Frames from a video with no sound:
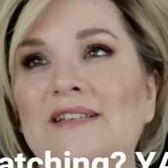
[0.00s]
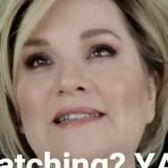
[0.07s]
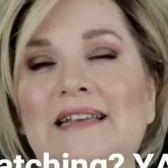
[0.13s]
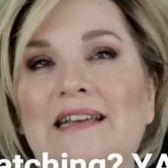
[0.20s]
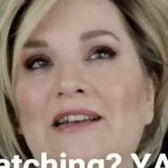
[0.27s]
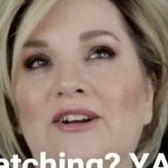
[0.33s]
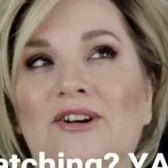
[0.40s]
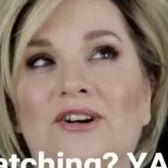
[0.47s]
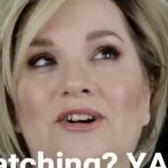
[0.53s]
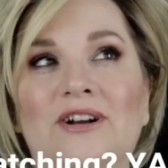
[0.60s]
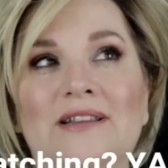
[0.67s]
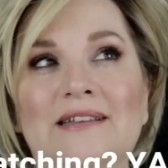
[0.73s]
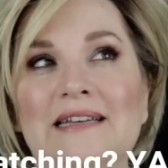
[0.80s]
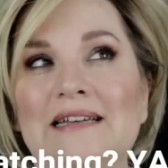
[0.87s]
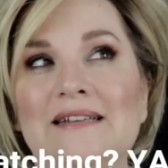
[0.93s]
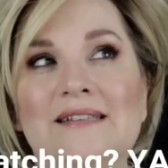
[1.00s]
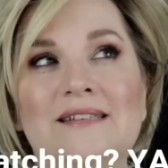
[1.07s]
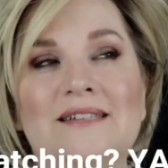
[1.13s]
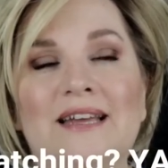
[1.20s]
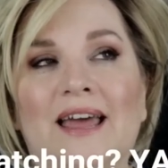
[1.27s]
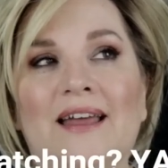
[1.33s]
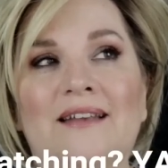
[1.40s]
is here at
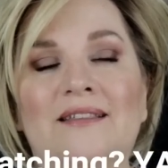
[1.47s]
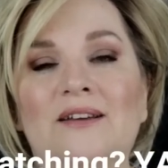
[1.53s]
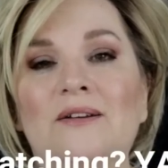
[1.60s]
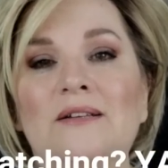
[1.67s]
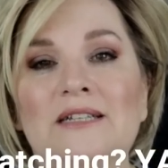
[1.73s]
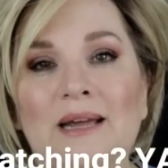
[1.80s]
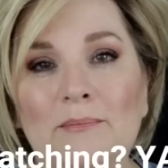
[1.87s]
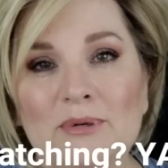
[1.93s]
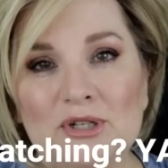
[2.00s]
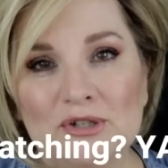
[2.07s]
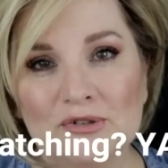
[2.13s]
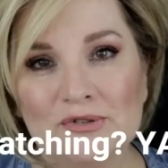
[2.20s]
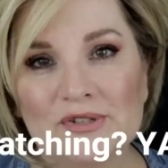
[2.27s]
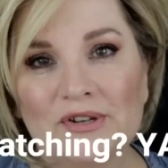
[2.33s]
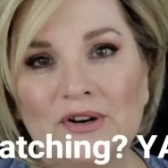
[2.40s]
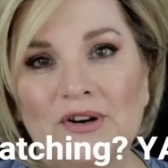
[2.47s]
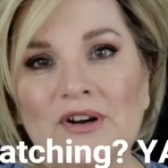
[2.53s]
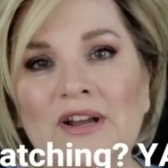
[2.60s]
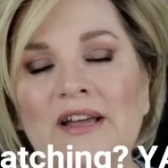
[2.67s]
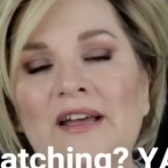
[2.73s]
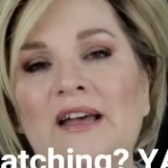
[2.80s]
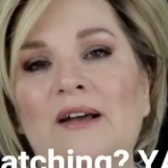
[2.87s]
least, and the temperatures are